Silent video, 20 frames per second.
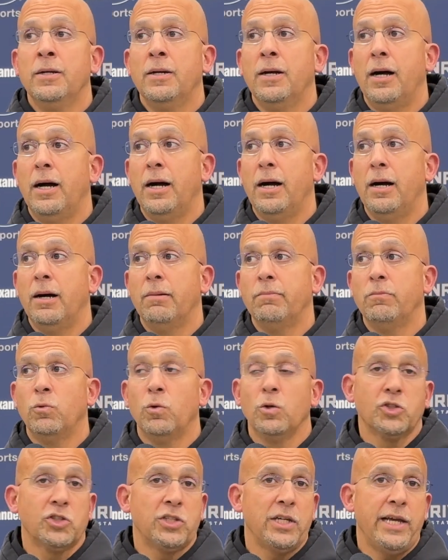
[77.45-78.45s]

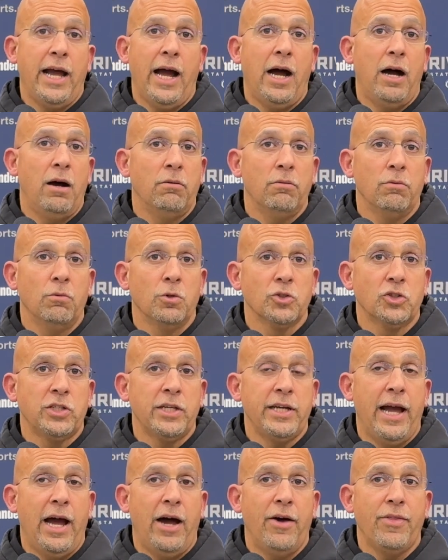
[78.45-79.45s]
We'll see how
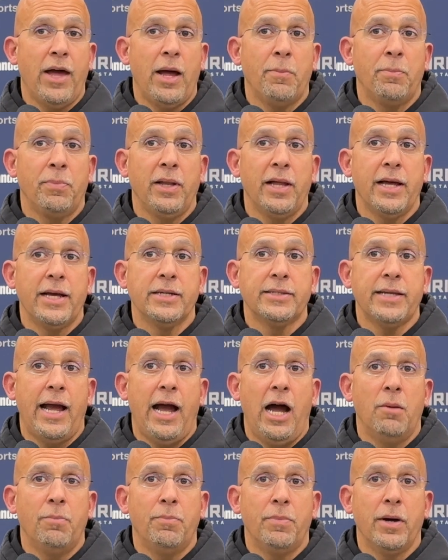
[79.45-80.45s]
that plays
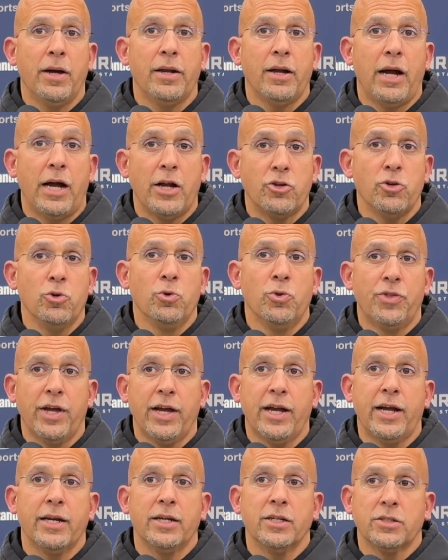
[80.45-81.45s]
out. But I do
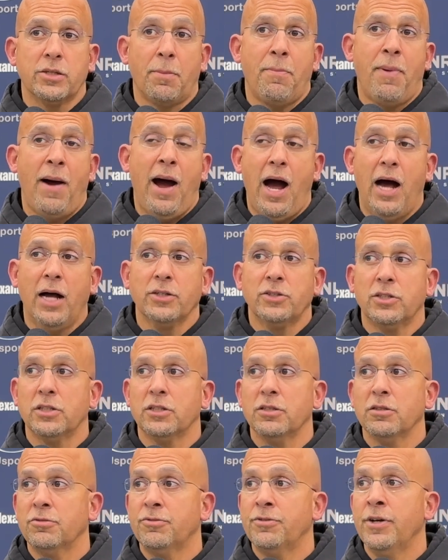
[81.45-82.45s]
think it is a
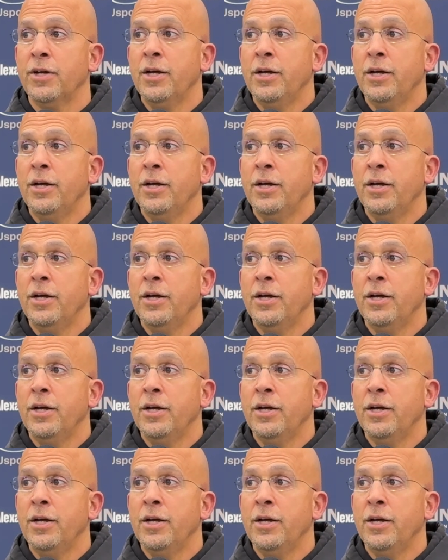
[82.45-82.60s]
positive